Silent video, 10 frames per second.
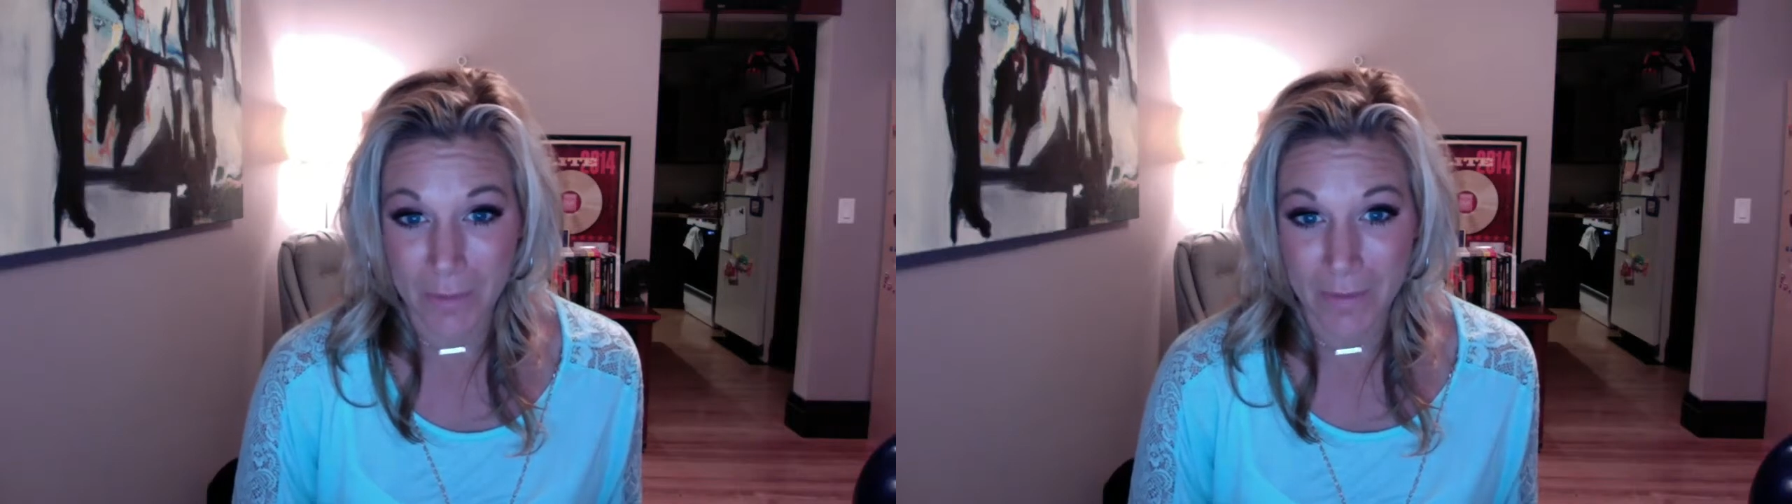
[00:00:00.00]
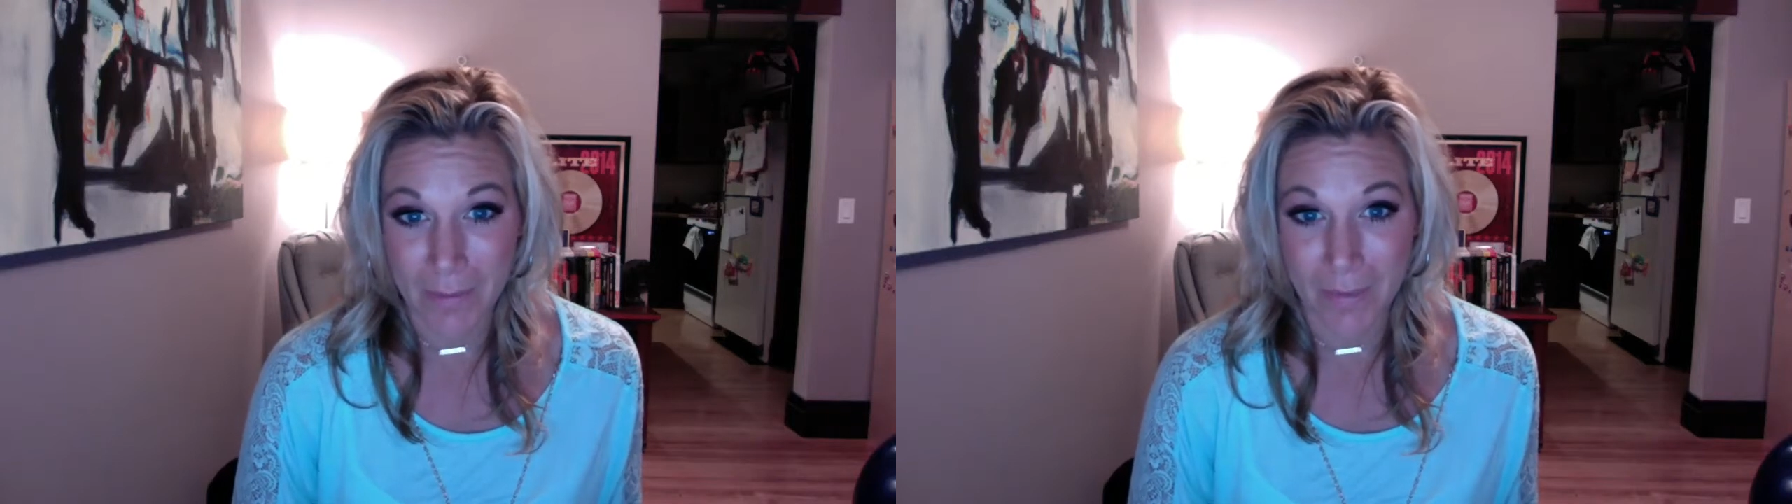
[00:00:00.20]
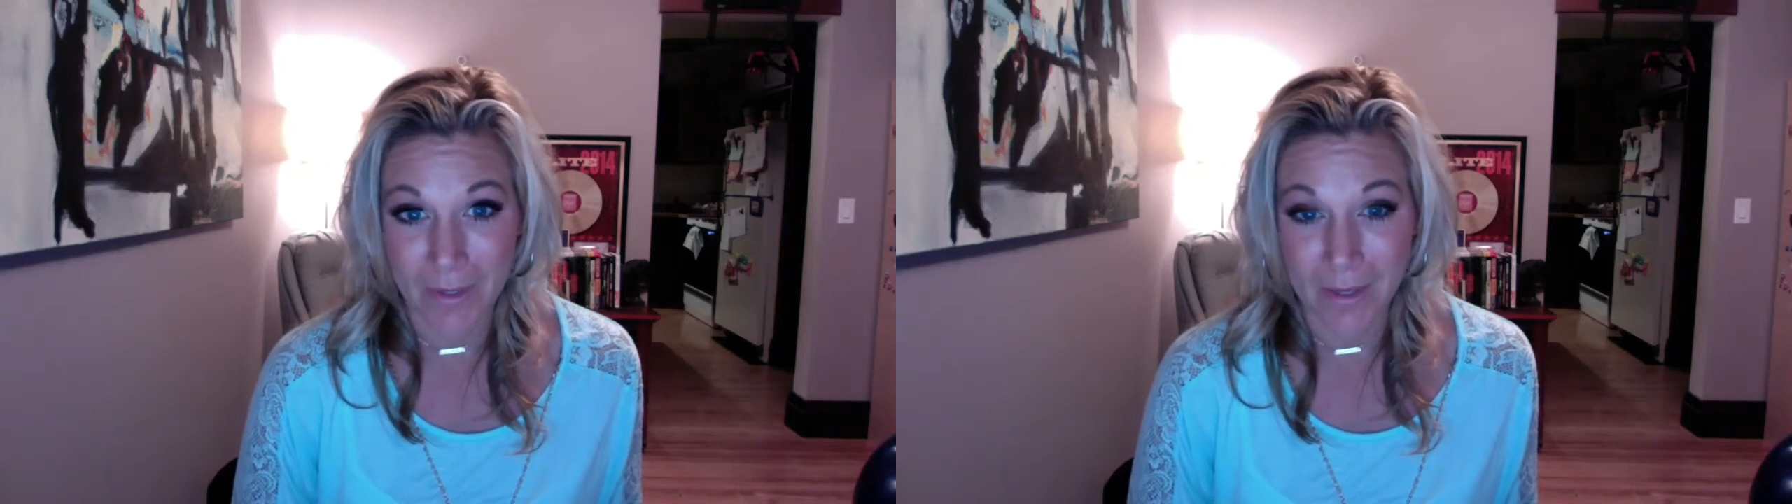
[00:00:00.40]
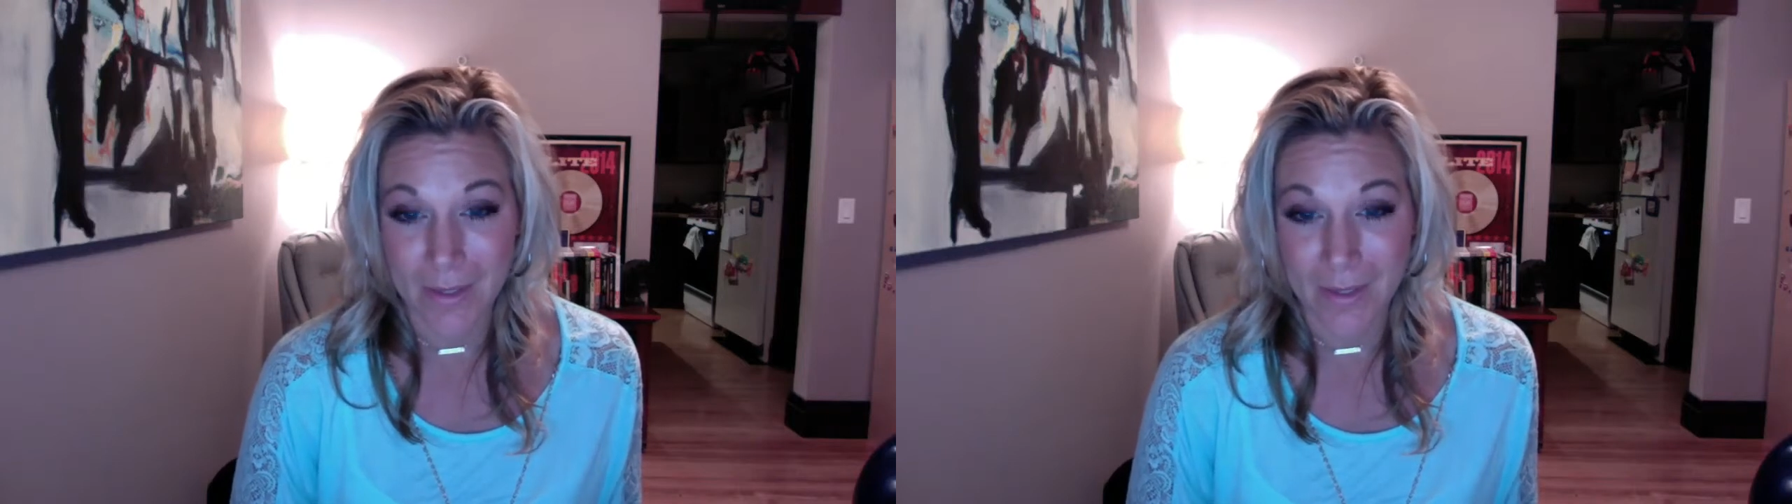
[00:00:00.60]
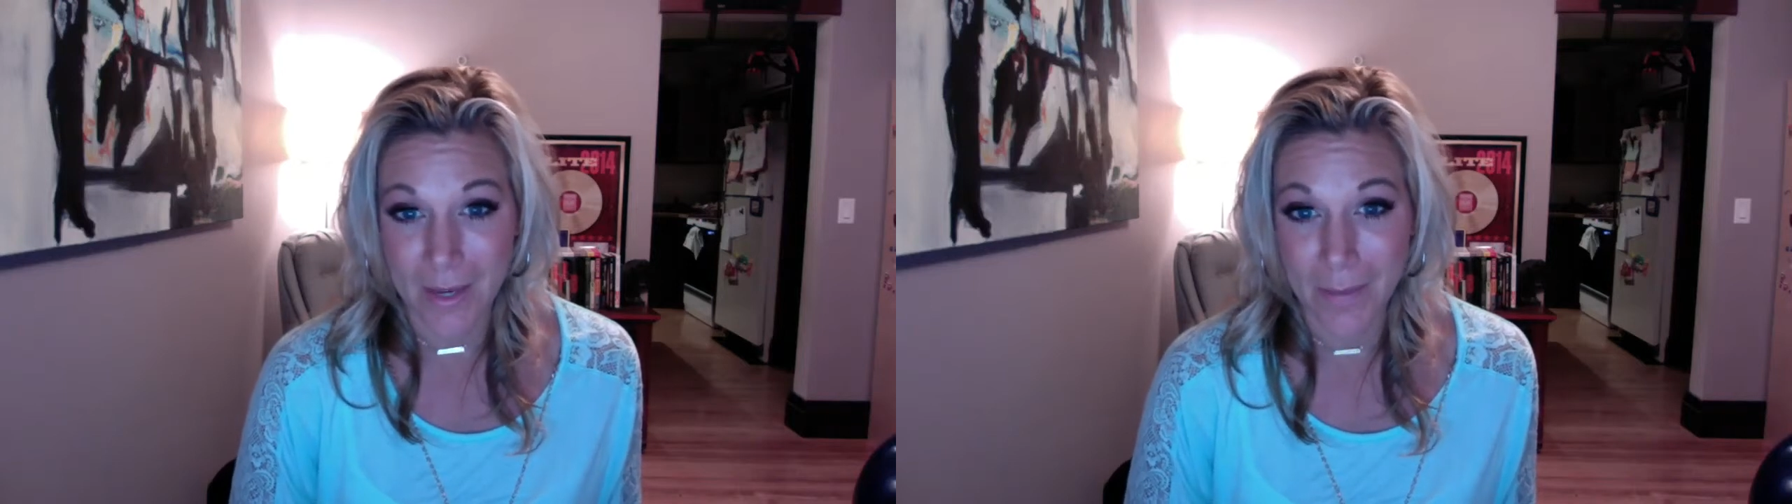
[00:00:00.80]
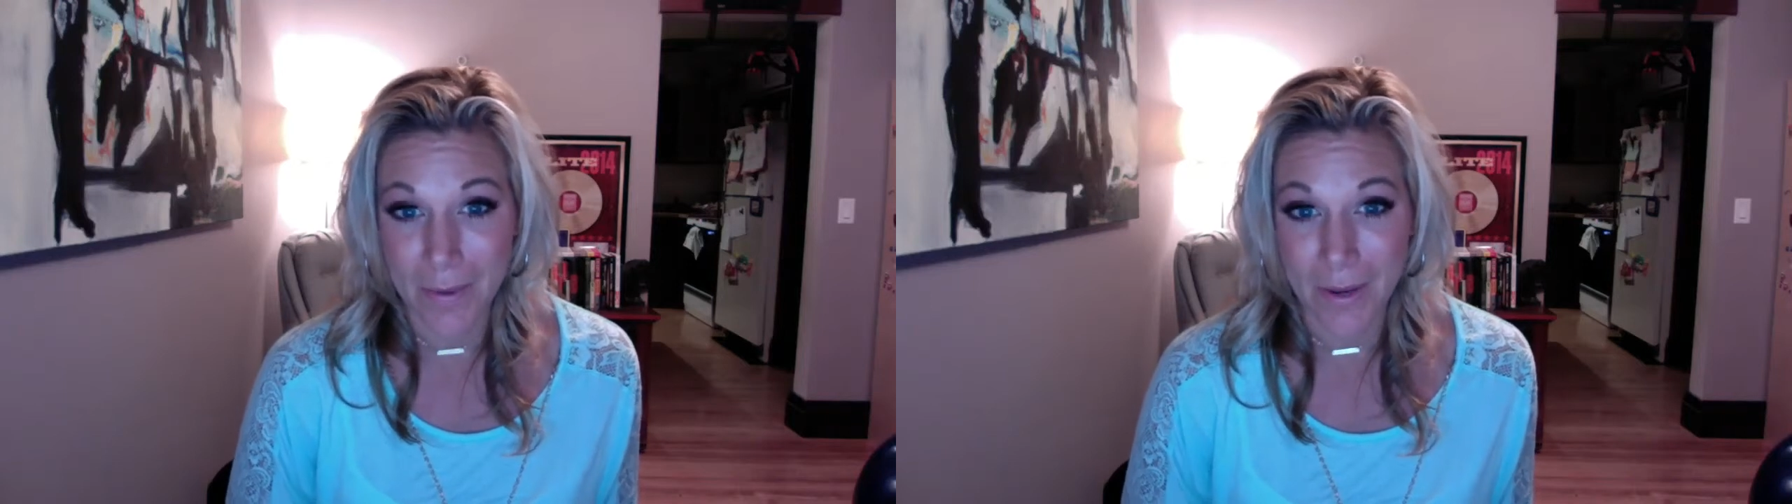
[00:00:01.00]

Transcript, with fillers: my family gets up.